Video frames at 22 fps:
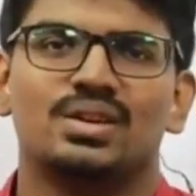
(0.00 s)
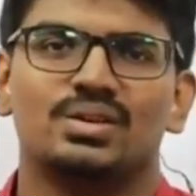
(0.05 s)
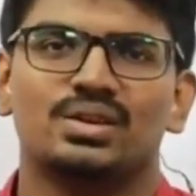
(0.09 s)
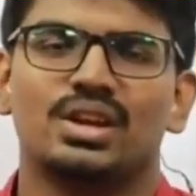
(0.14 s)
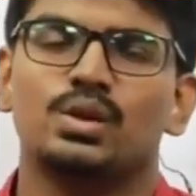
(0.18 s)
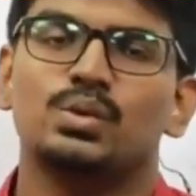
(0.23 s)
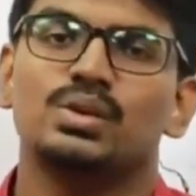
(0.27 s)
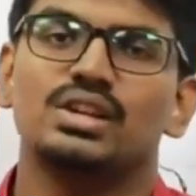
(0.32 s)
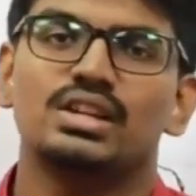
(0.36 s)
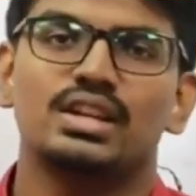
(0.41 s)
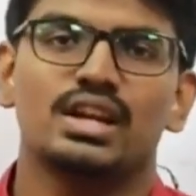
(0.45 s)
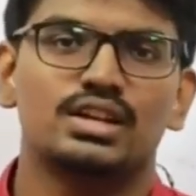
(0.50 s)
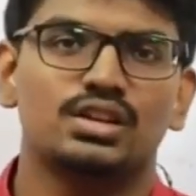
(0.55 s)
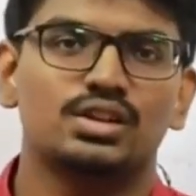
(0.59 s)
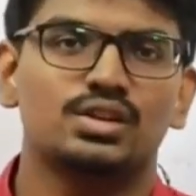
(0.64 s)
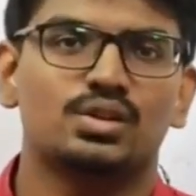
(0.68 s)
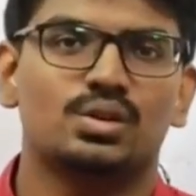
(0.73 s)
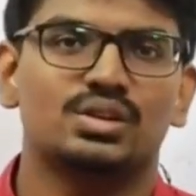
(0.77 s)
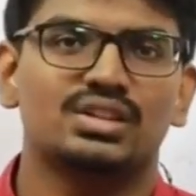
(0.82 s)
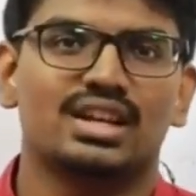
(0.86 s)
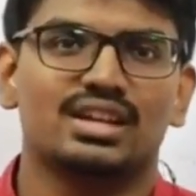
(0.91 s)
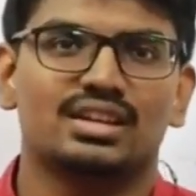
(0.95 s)
Okay, you will get to
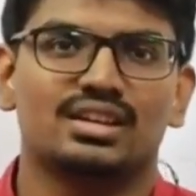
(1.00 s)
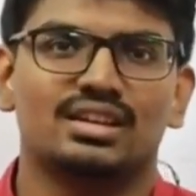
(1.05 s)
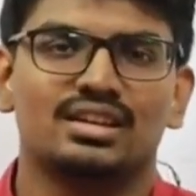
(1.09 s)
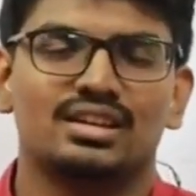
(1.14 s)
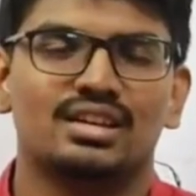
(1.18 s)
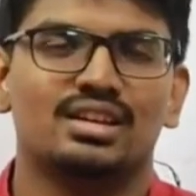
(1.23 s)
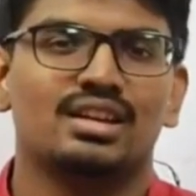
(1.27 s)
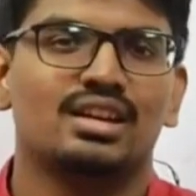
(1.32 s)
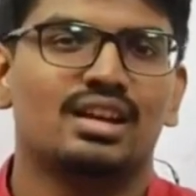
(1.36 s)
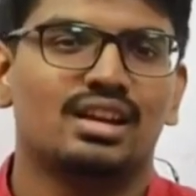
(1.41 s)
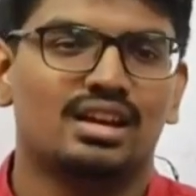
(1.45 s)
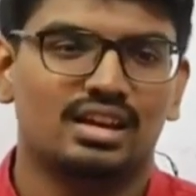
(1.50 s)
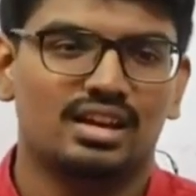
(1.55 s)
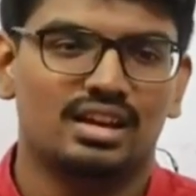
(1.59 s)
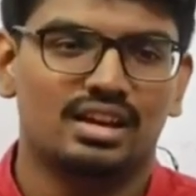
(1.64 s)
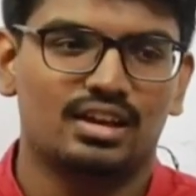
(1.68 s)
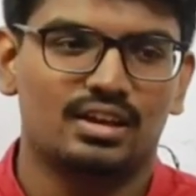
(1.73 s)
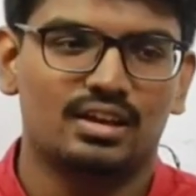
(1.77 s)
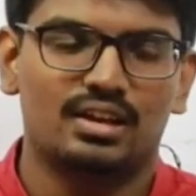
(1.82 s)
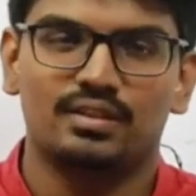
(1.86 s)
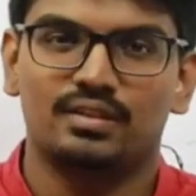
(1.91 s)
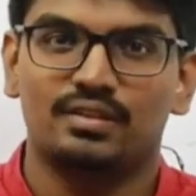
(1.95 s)
know that
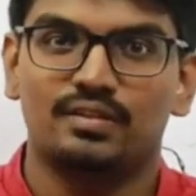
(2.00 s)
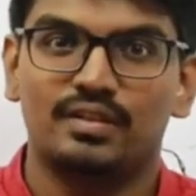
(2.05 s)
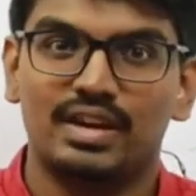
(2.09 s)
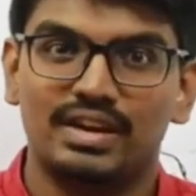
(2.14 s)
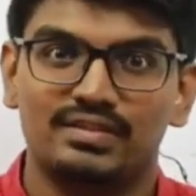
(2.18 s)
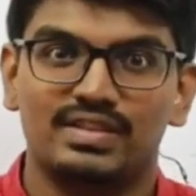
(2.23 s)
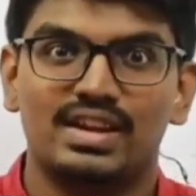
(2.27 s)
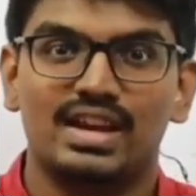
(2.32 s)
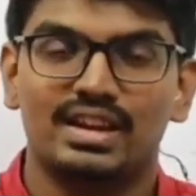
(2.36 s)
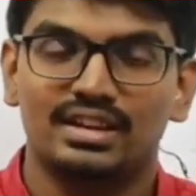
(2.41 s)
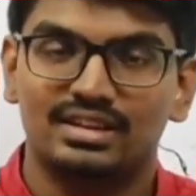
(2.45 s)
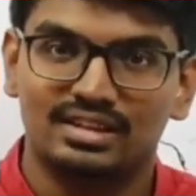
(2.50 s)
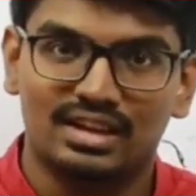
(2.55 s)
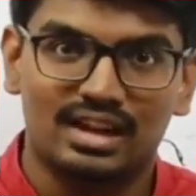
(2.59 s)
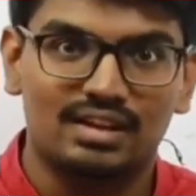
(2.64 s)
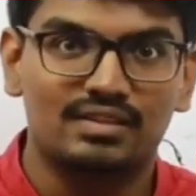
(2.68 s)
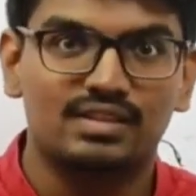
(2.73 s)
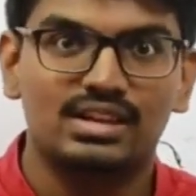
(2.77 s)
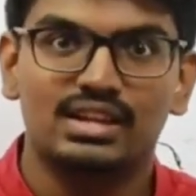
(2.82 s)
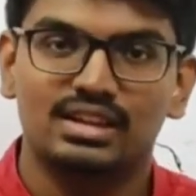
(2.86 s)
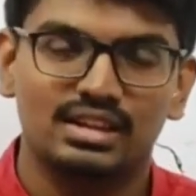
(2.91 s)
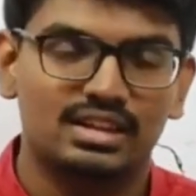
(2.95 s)
when we are
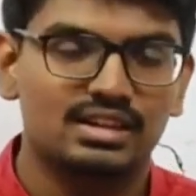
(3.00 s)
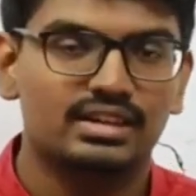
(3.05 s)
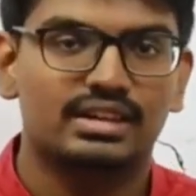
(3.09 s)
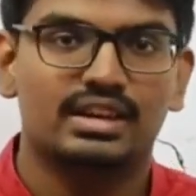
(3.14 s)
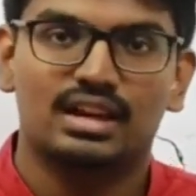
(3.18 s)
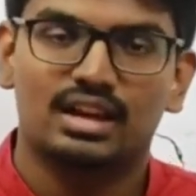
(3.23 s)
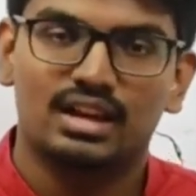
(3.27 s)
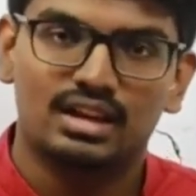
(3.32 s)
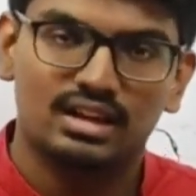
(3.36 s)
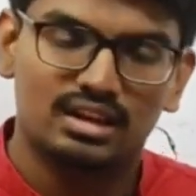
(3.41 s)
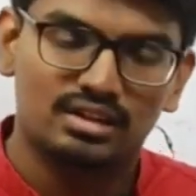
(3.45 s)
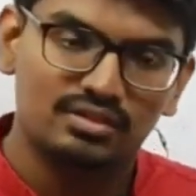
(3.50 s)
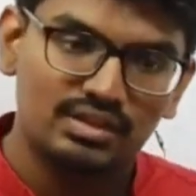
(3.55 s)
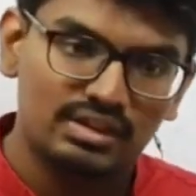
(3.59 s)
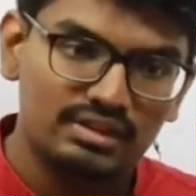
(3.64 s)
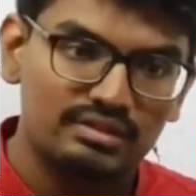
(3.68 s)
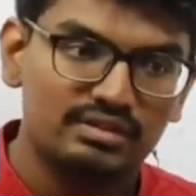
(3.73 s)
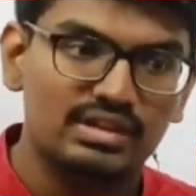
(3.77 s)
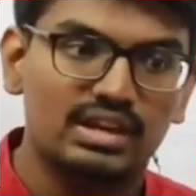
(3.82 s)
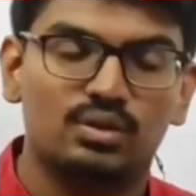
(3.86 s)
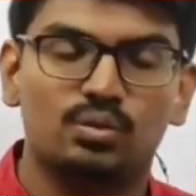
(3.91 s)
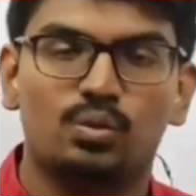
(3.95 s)
traveling in car and
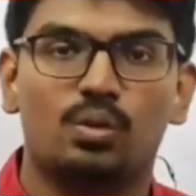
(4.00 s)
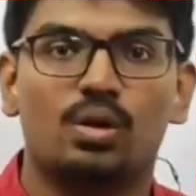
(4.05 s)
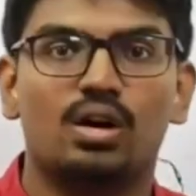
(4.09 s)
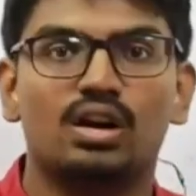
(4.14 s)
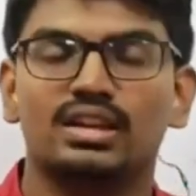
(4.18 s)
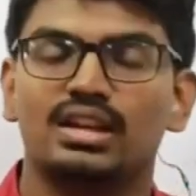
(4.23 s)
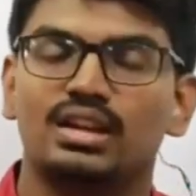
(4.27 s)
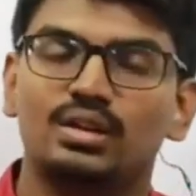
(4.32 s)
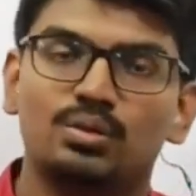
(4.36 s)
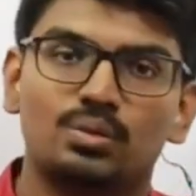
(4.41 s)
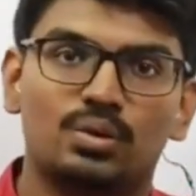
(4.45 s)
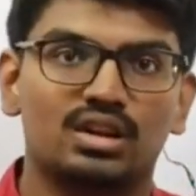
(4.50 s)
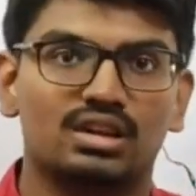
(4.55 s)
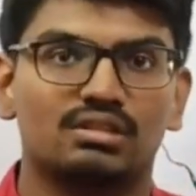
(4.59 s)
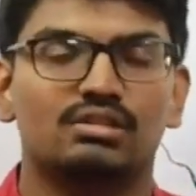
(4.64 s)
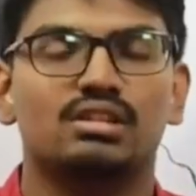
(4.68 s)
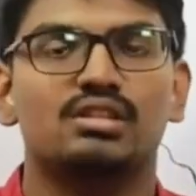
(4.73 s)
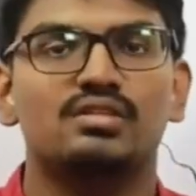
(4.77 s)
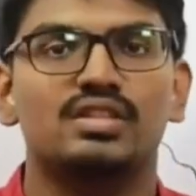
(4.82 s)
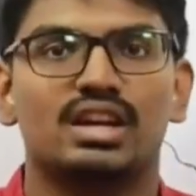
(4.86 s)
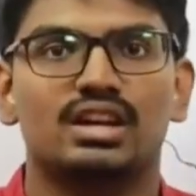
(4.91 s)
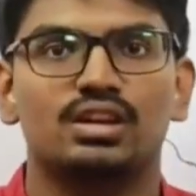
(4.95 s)
when we are walking,
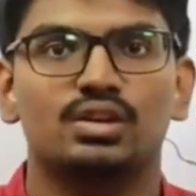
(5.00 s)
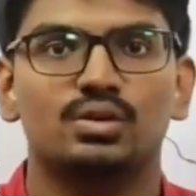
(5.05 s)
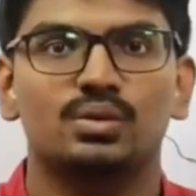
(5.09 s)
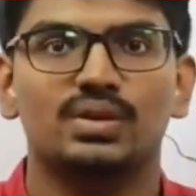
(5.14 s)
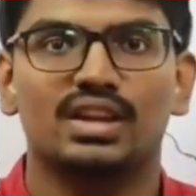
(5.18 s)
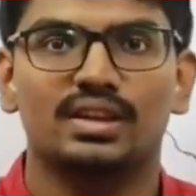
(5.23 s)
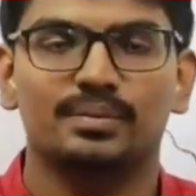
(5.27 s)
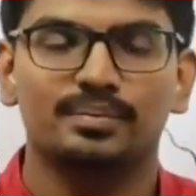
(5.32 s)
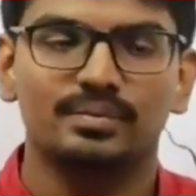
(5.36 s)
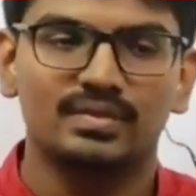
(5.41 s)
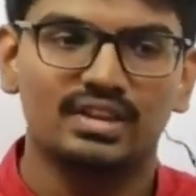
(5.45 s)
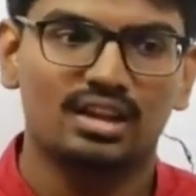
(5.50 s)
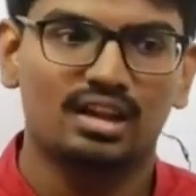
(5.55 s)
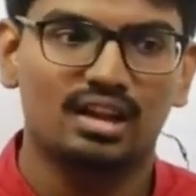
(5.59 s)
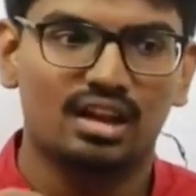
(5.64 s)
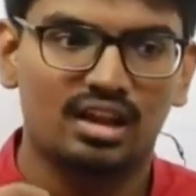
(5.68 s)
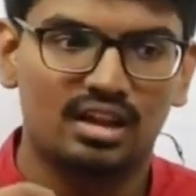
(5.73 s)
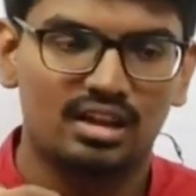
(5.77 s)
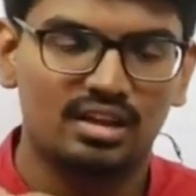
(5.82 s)
whatever we are doing,